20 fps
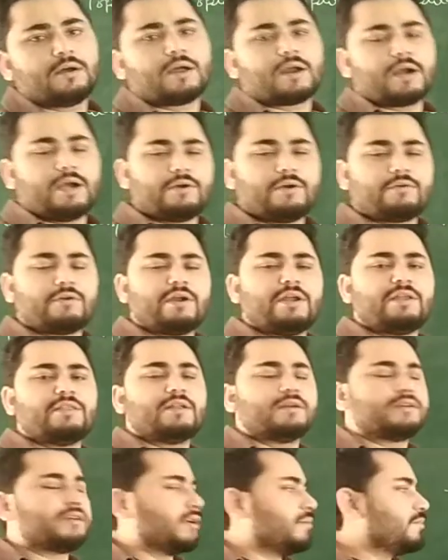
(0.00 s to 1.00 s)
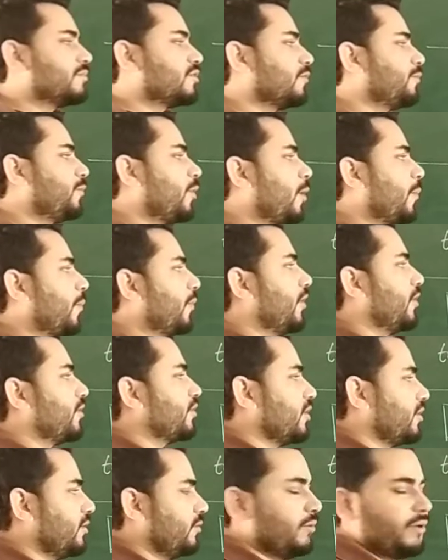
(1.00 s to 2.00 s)
country in the terms of
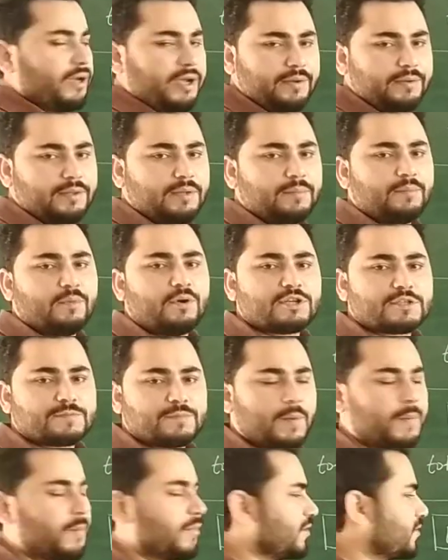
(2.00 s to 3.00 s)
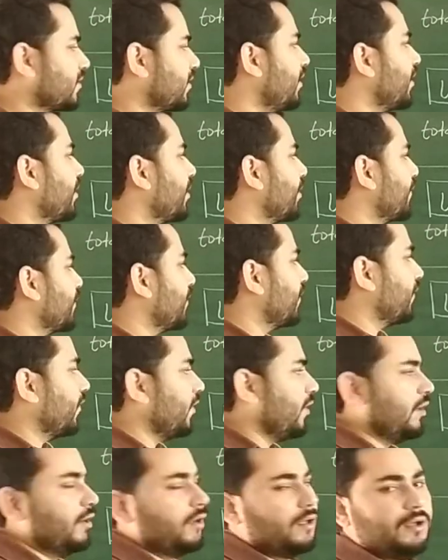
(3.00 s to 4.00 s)
population. Okay, the most populous country of the
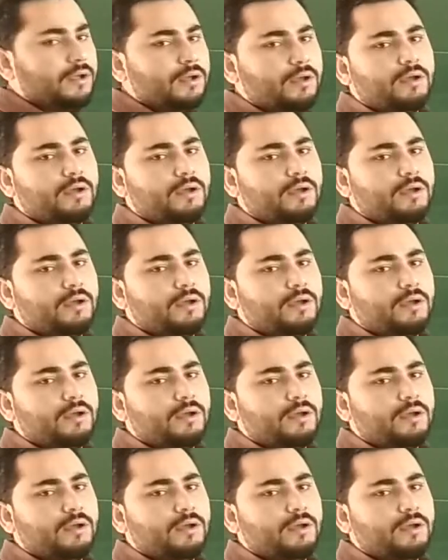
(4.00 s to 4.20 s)
world.